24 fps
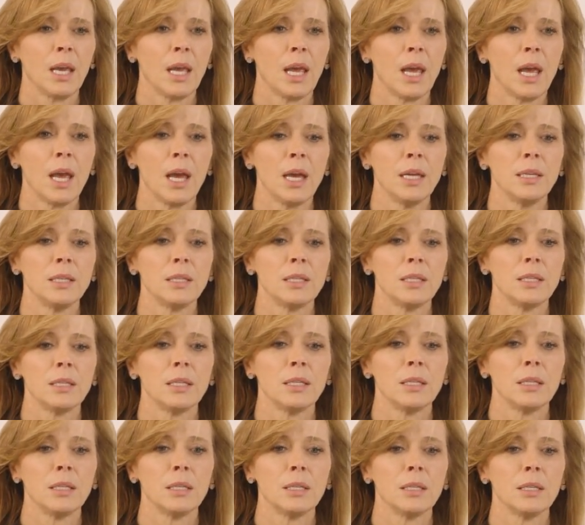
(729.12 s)
And
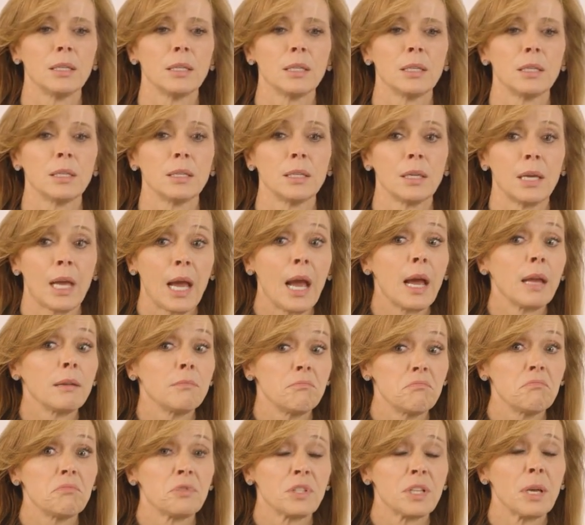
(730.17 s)
had
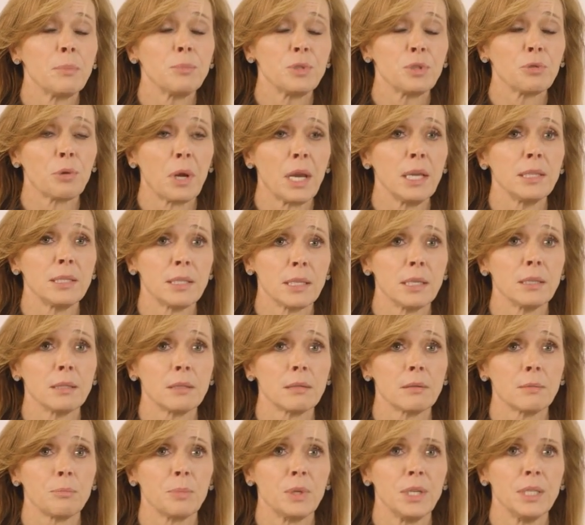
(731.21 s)
some
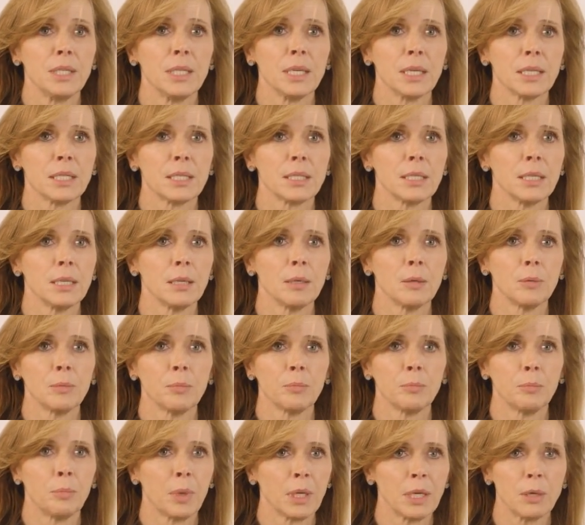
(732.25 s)
transient PTSD,
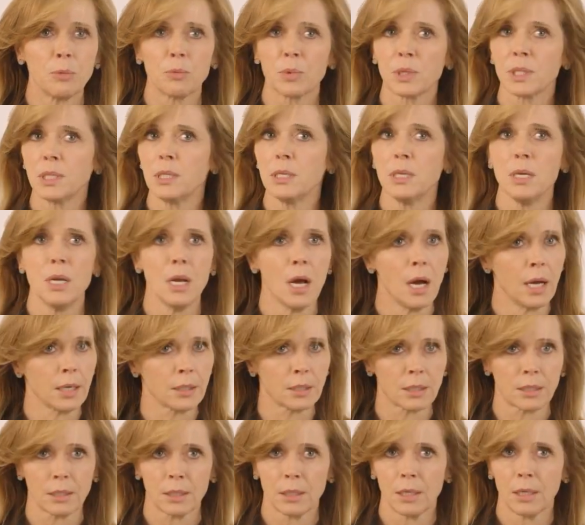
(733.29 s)
but it was
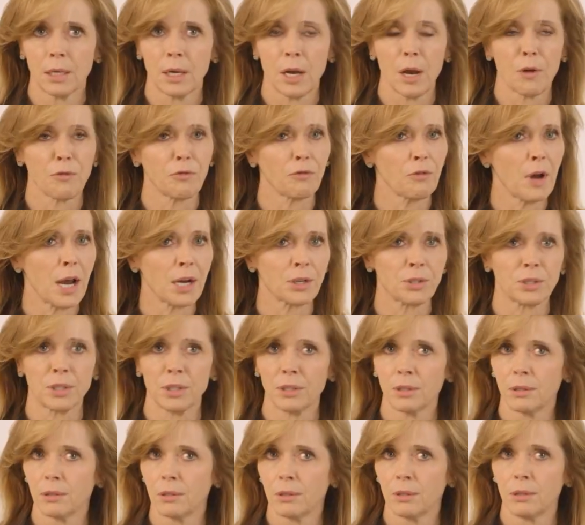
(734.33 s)
not a
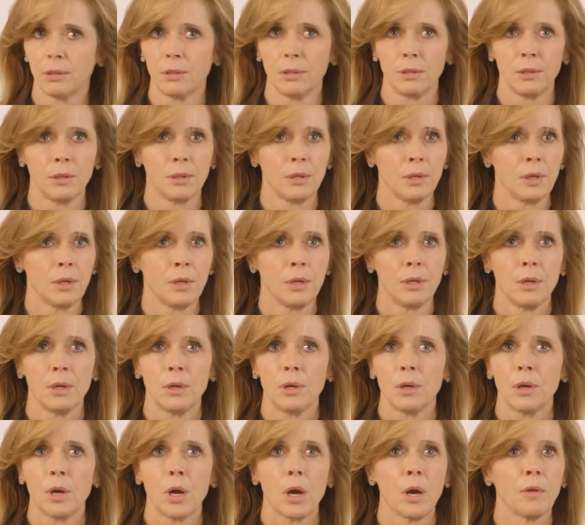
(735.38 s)
fraction
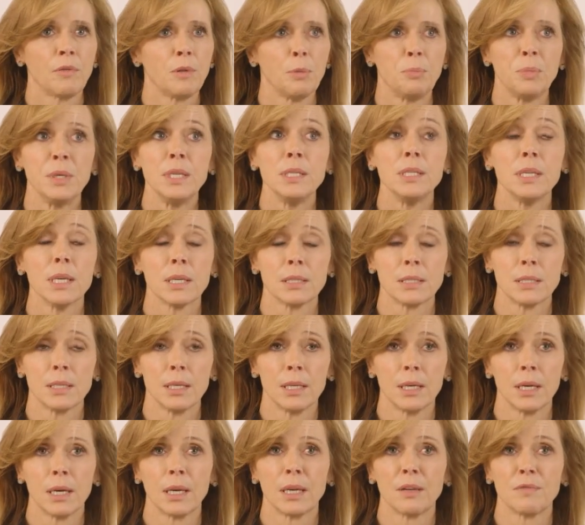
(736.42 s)
of the
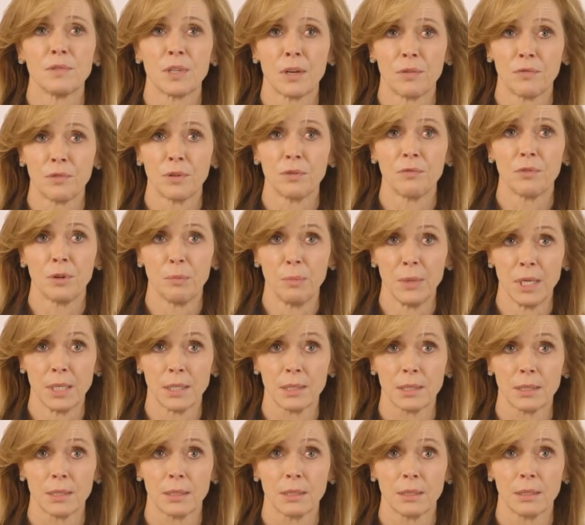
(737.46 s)
PTSD I have suffered from
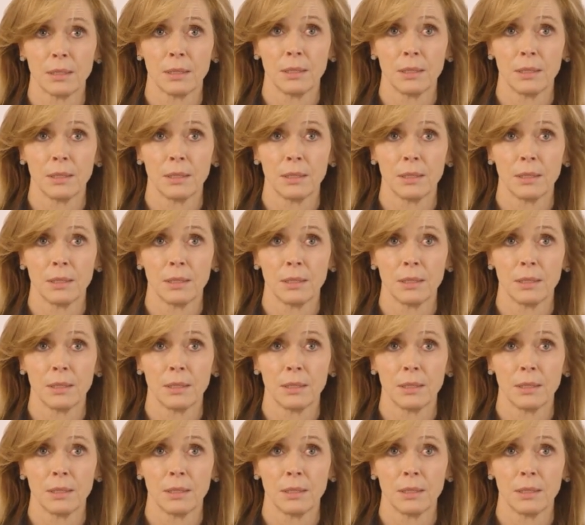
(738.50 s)
this.